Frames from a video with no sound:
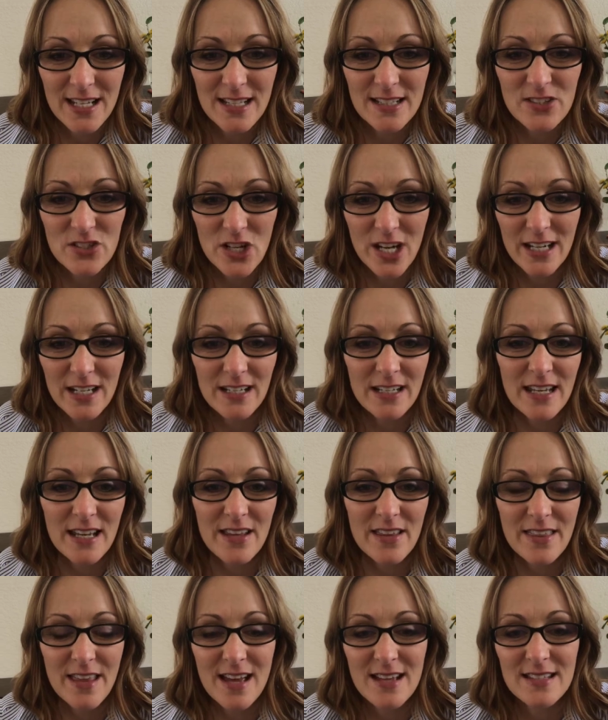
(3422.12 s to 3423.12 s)
to
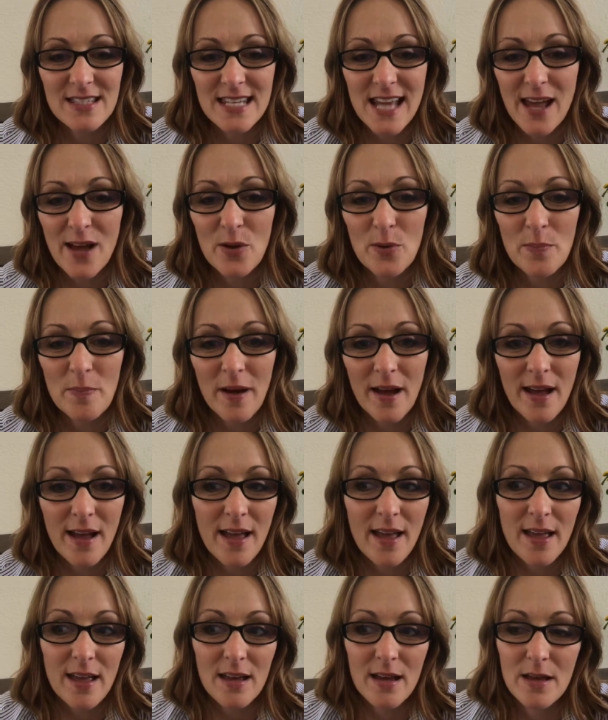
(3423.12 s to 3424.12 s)
nail that down
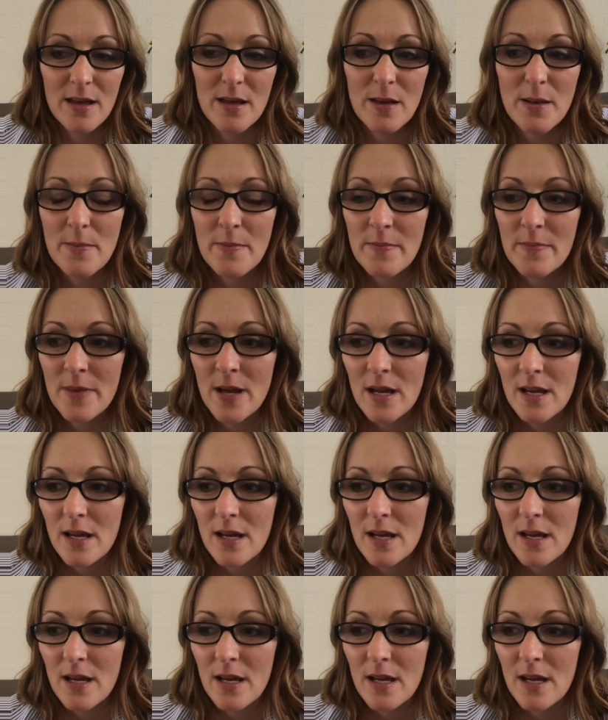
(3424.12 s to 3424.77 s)
by,